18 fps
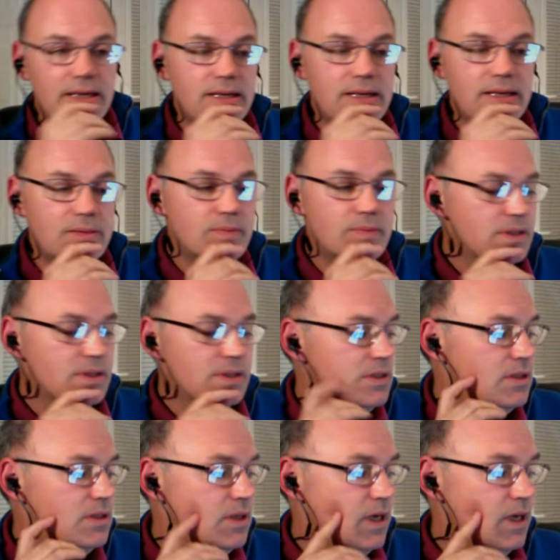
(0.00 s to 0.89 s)

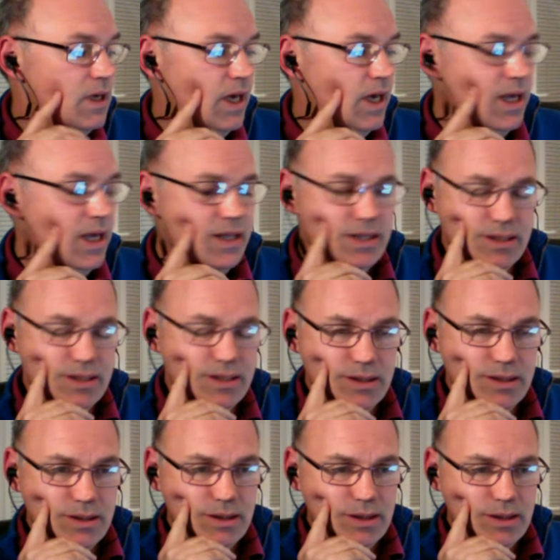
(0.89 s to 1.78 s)
um,
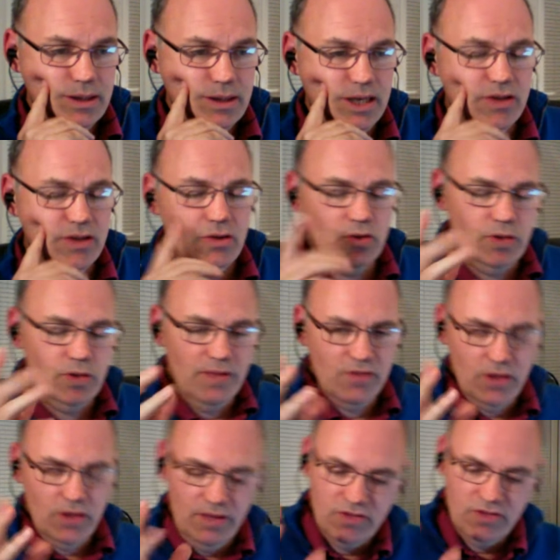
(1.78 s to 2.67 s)
and of
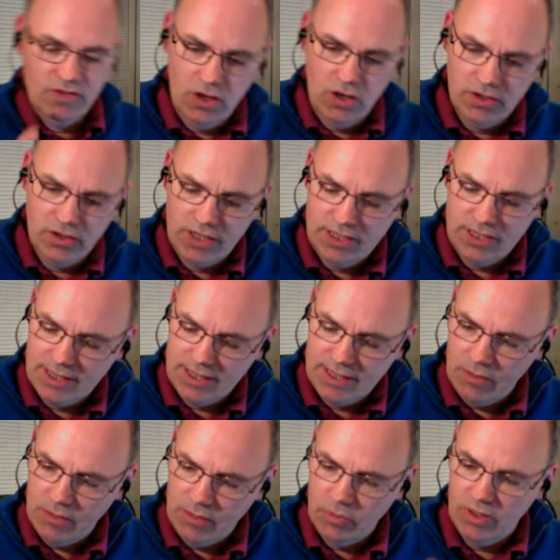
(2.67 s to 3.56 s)
course, it's got
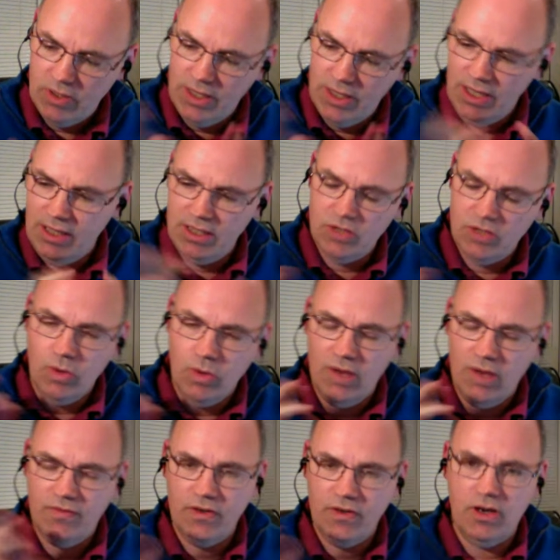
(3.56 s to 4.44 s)
this thing where he and
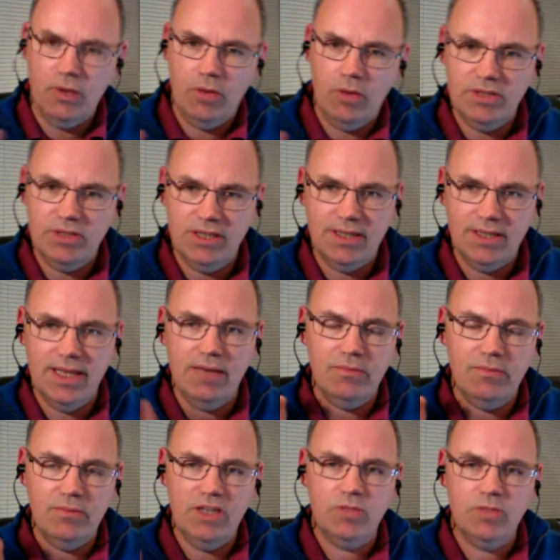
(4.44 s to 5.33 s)
his wife are
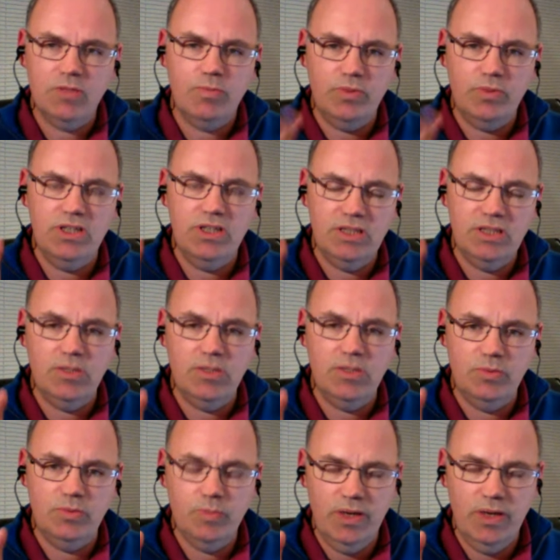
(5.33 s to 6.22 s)
commenting. Now, let's put
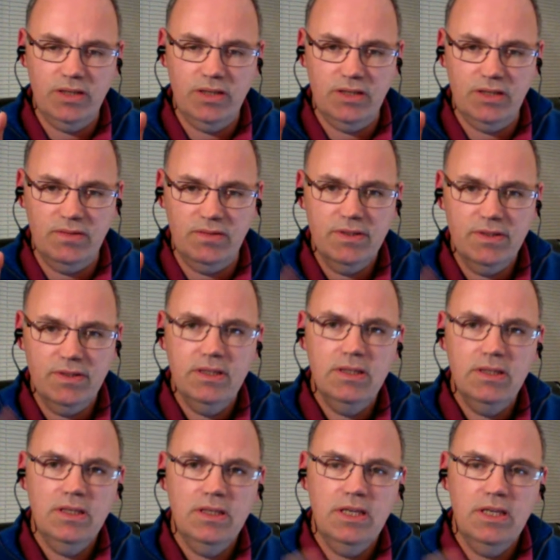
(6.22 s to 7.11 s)
this into
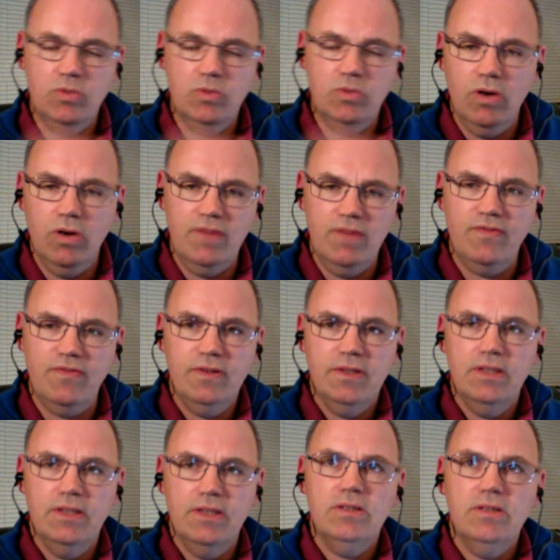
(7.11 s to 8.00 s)
perspective. His
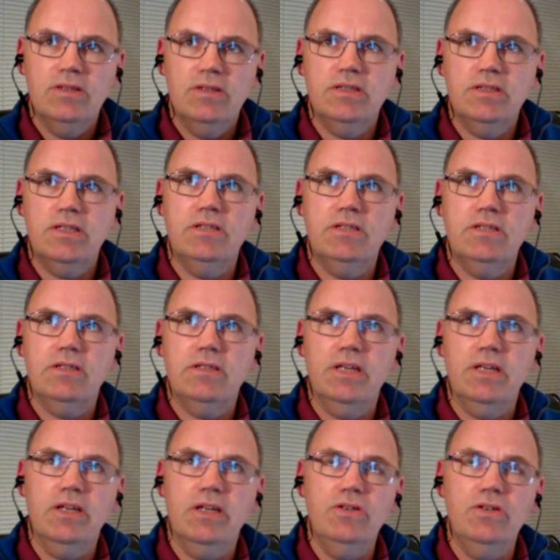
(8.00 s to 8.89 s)
wife,
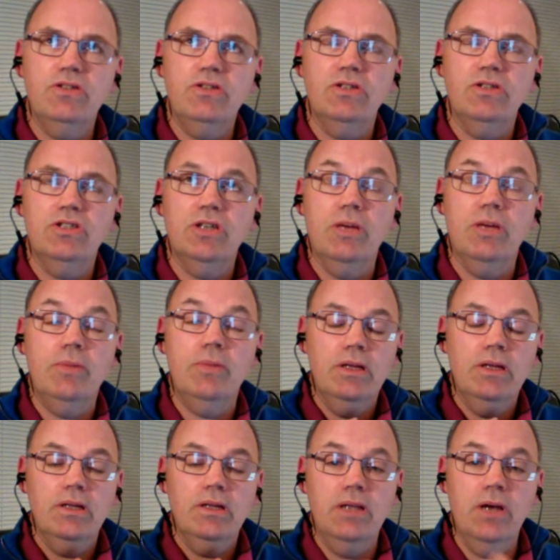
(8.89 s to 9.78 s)
can I use the
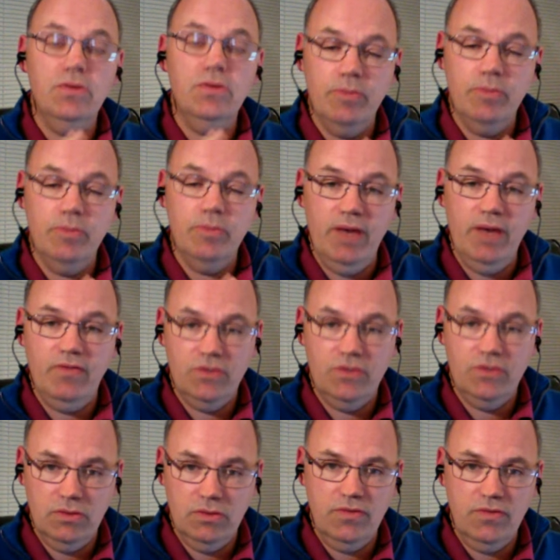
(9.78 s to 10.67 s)
term, knows
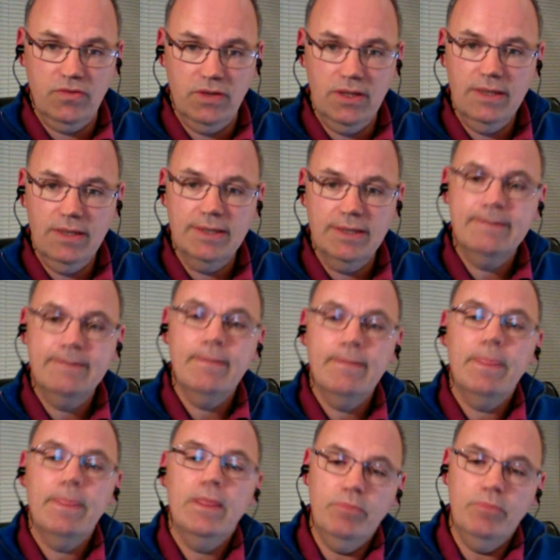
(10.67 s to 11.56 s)
about photography.
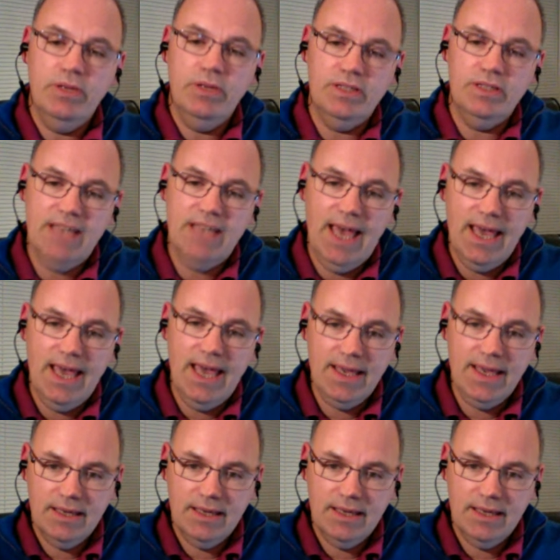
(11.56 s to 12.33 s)
Yeah. But Zach,